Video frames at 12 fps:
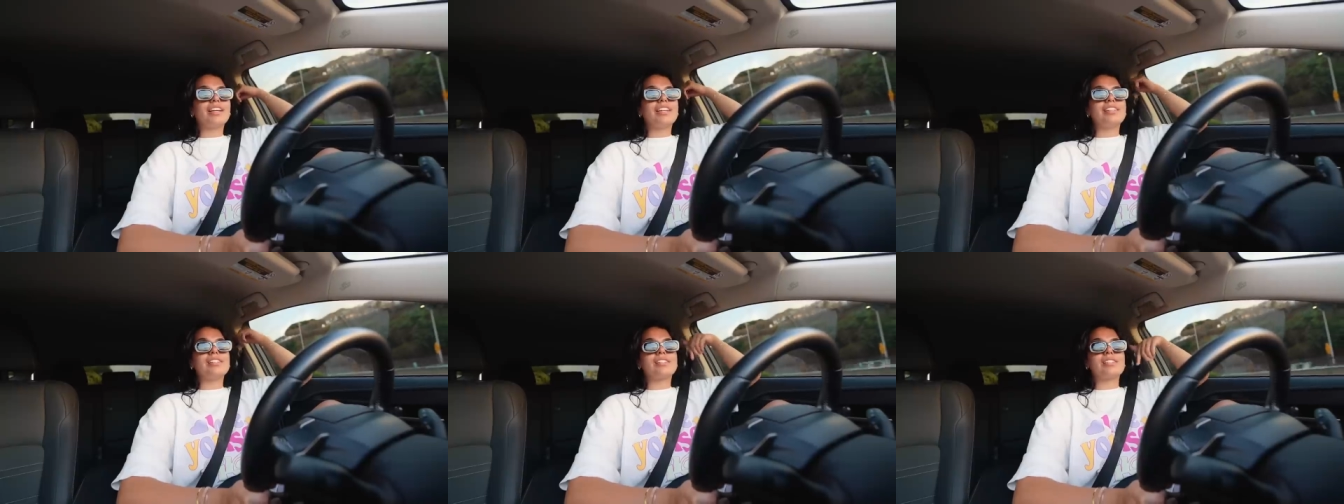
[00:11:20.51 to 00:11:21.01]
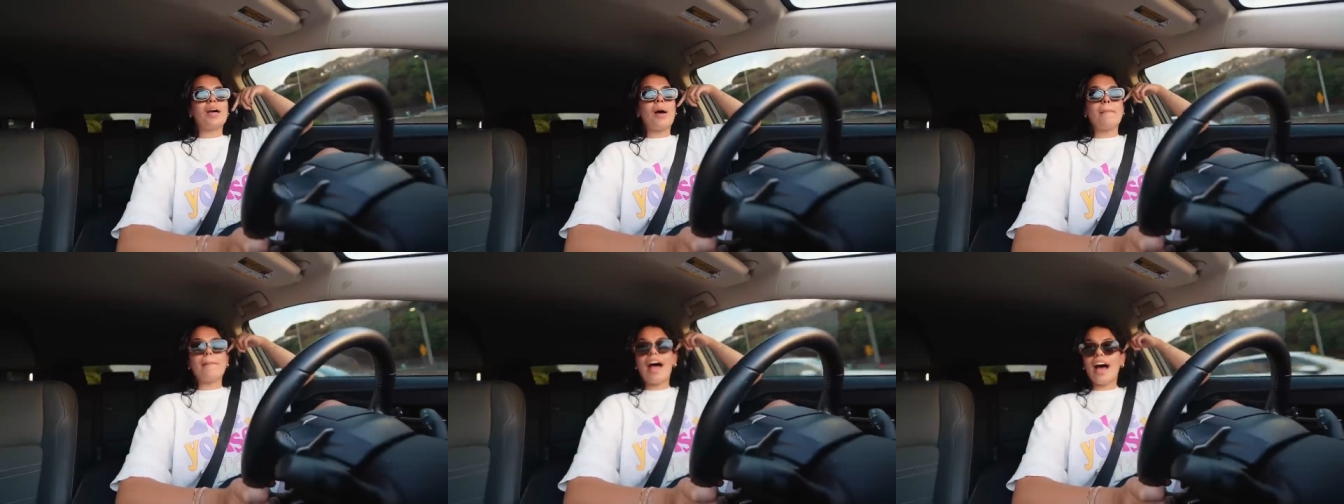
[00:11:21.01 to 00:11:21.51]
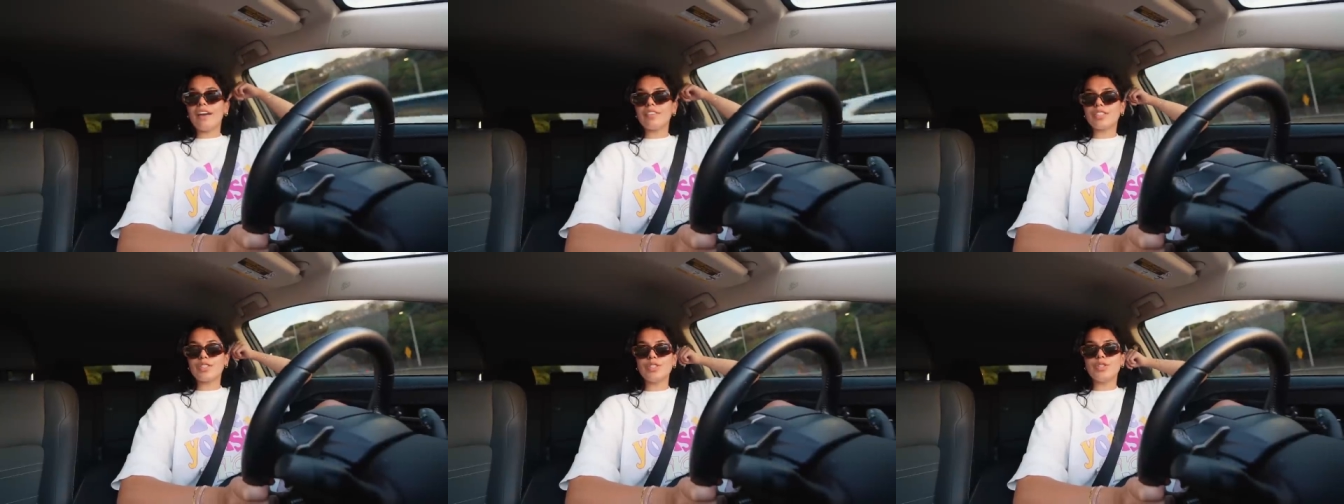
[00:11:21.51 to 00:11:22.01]
in some
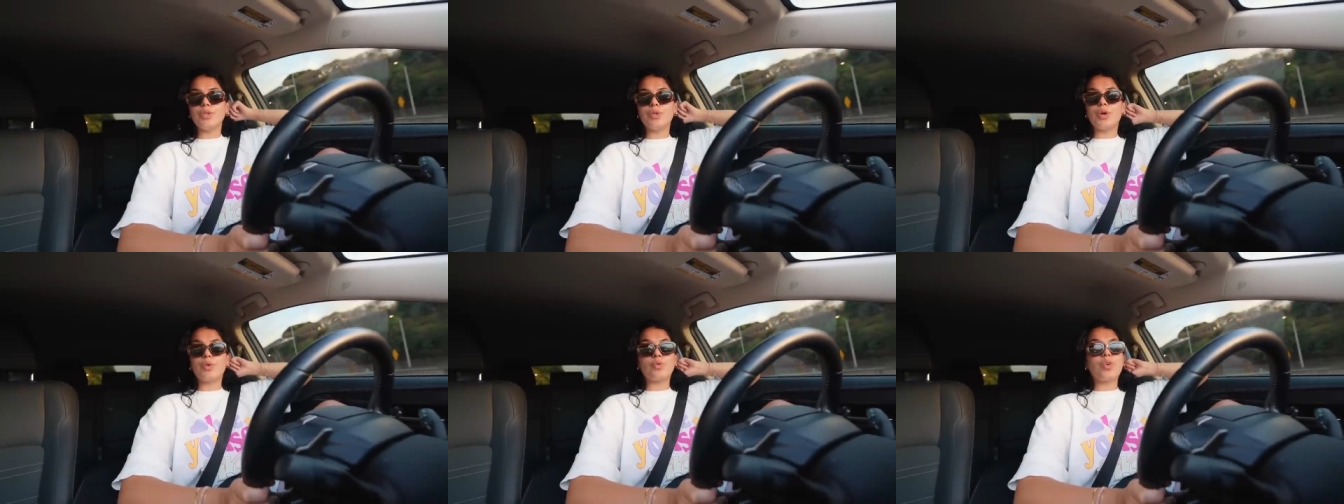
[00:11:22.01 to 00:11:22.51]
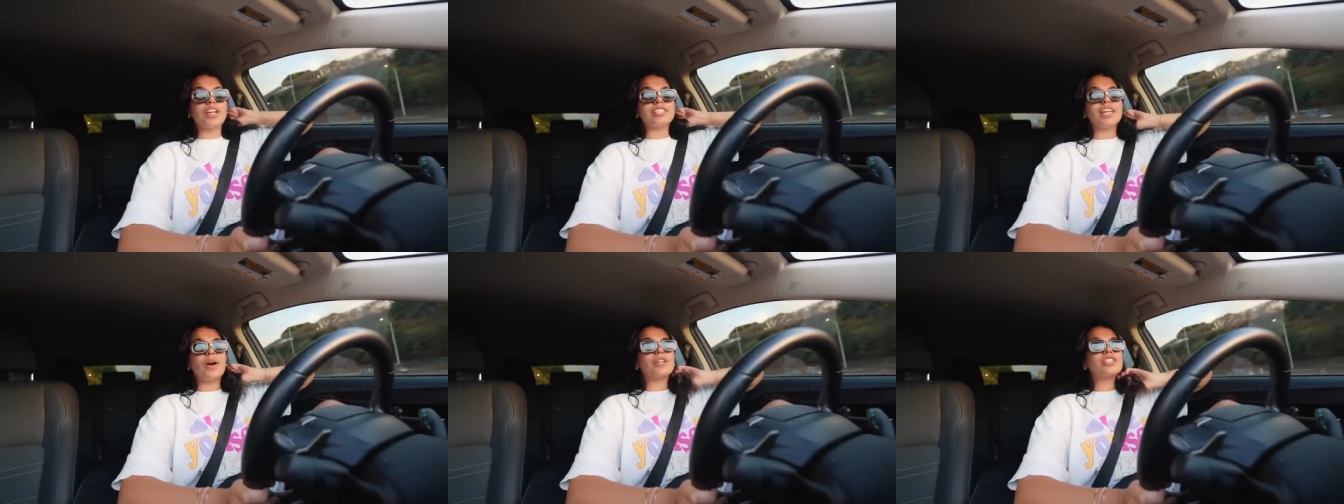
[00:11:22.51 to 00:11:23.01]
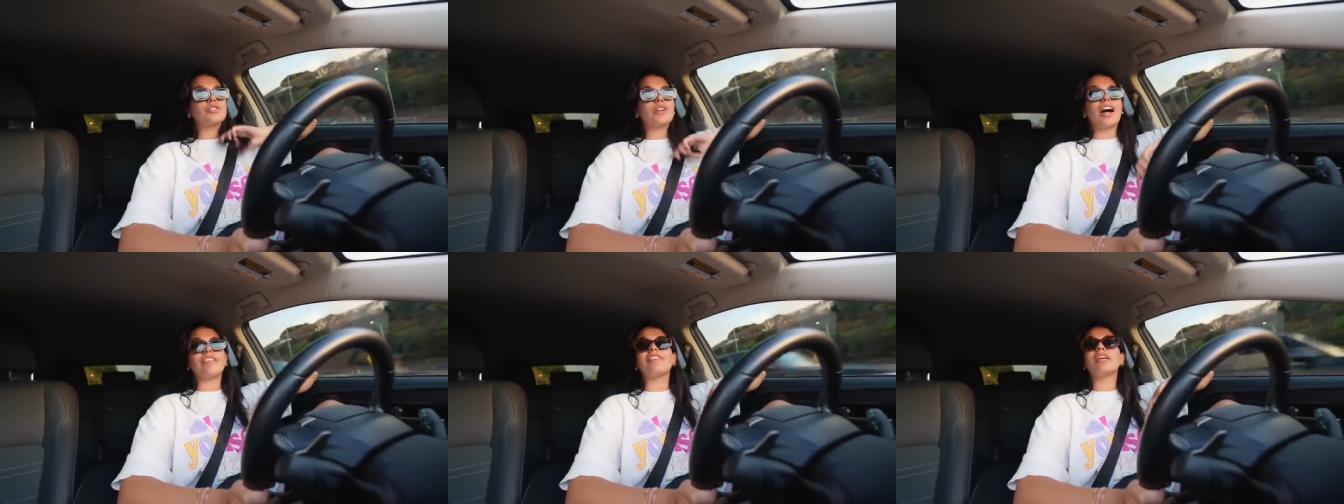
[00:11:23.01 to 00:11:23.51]
afternoon rush hour
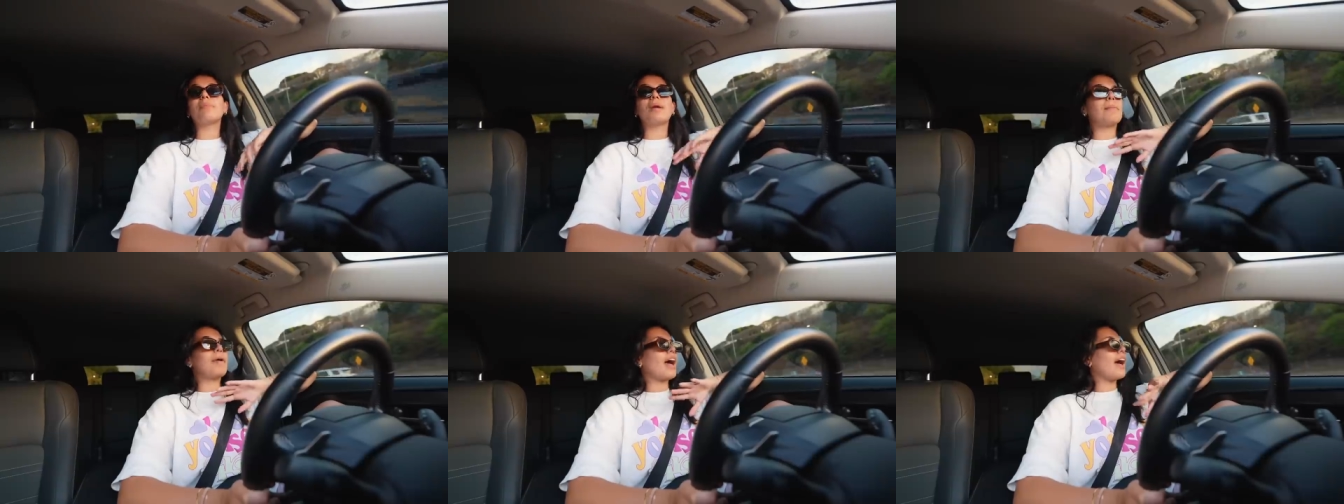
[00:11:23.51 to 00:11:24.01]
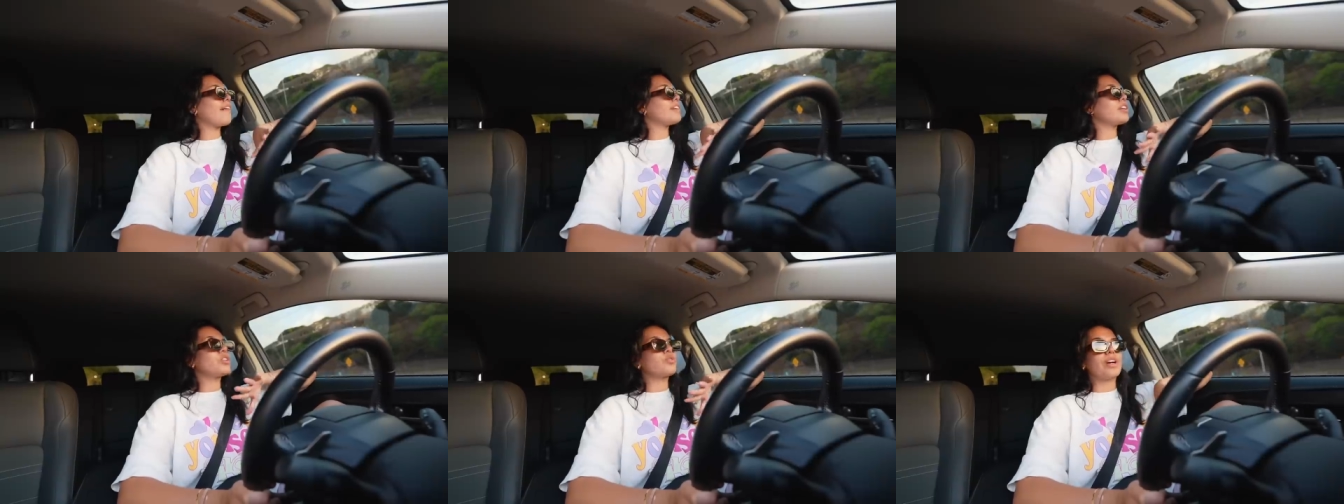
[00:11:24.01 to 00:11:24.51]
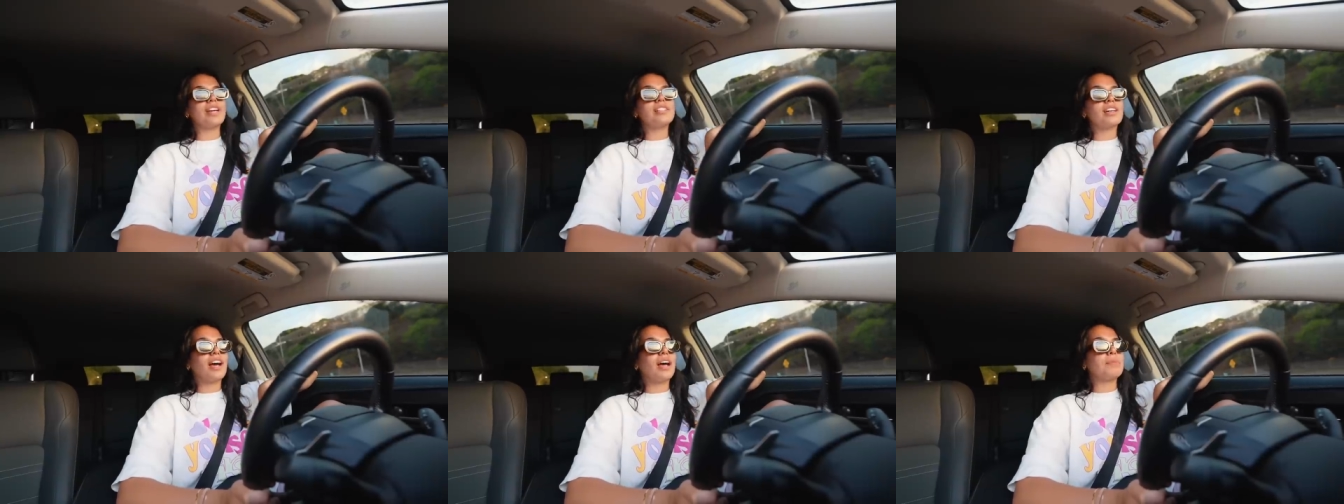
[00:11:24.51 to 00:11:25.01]
traffic, but I'm having a great
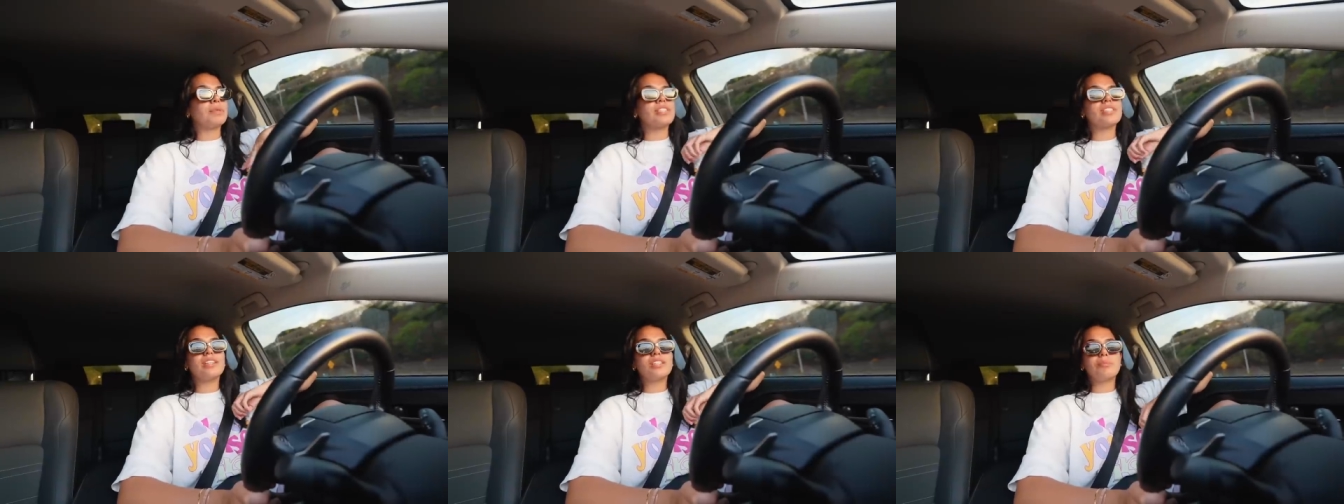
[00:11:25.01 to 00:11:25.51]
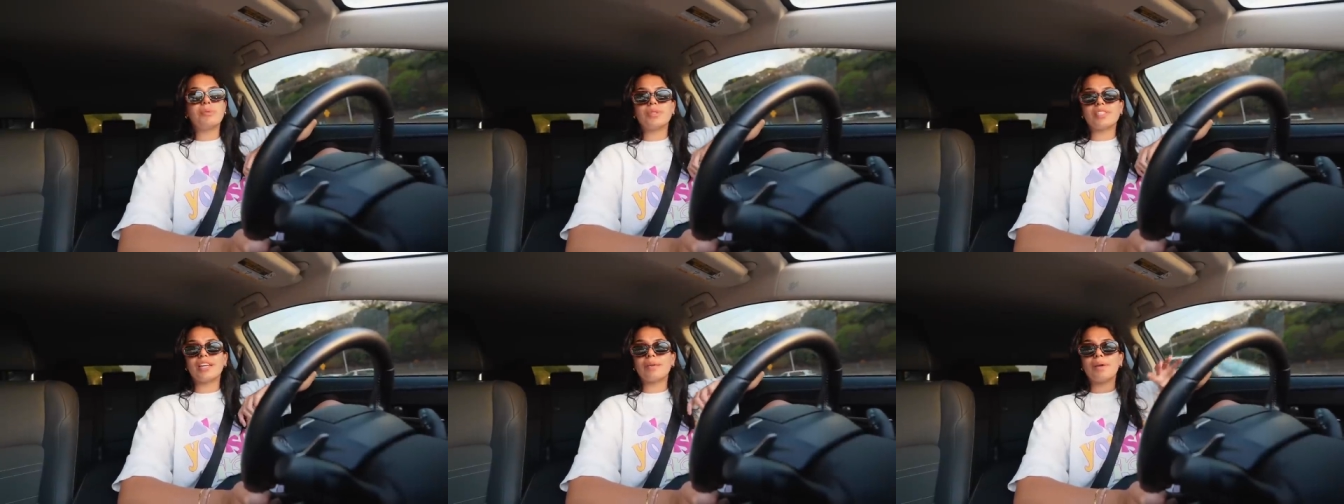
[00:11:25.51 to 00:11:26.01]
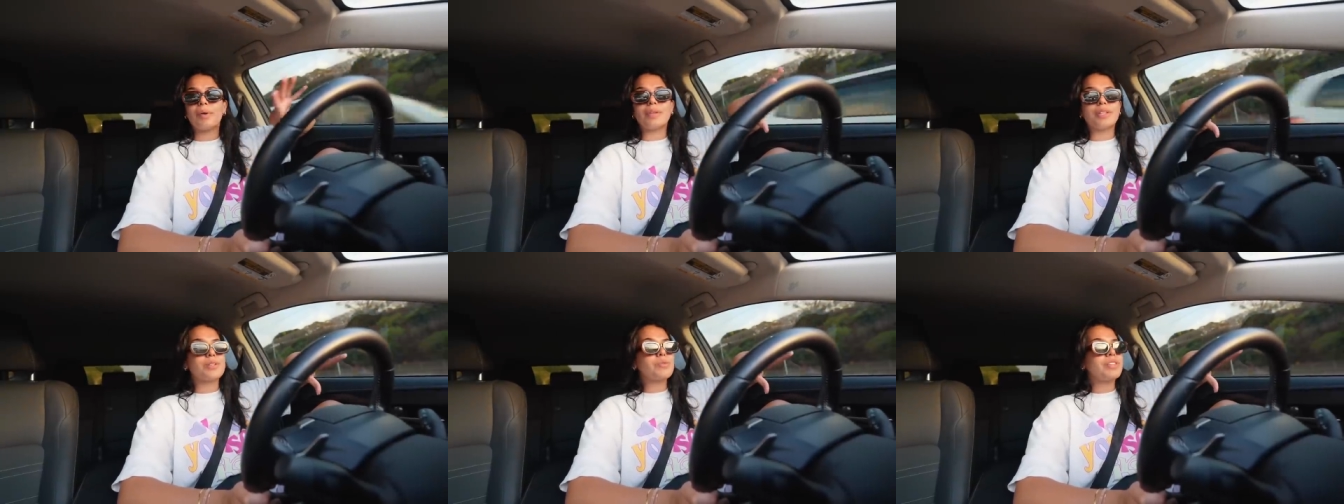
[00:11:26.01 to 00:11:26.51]
time listening to music. My
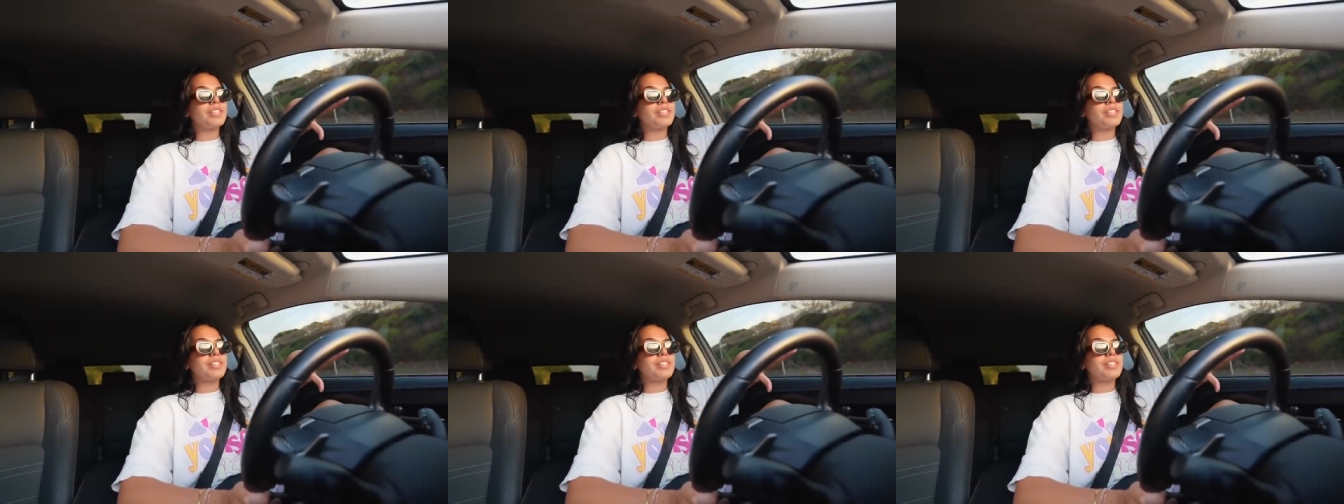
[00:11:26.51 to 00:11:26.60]
windows were